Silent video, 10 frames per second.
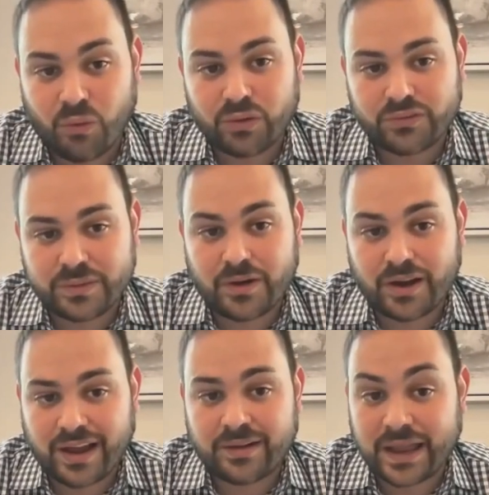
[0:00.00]
all of them
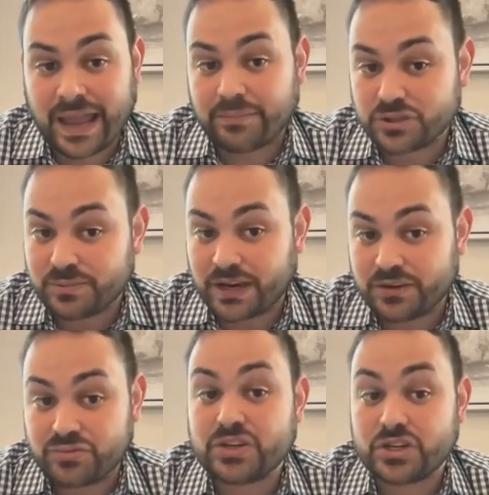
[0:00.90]
are captured by
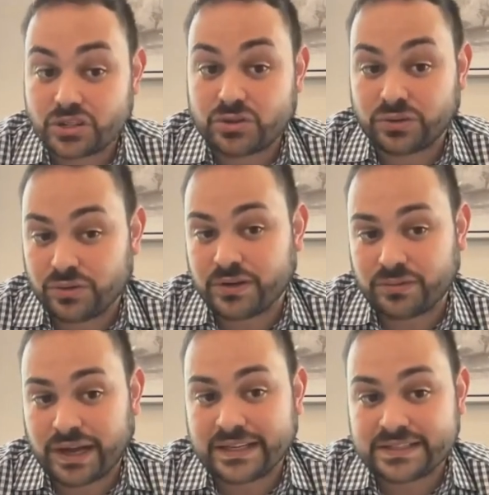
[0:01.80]
traditional human
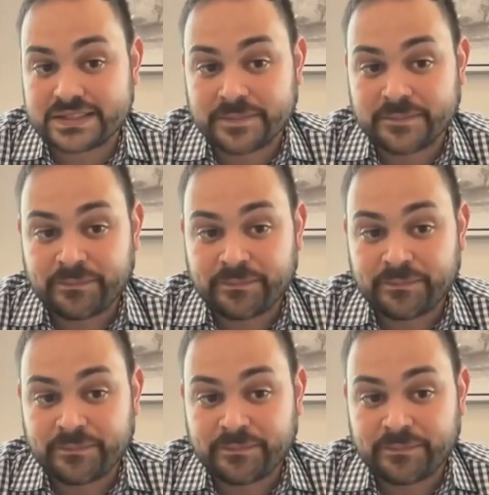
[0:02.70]
rights.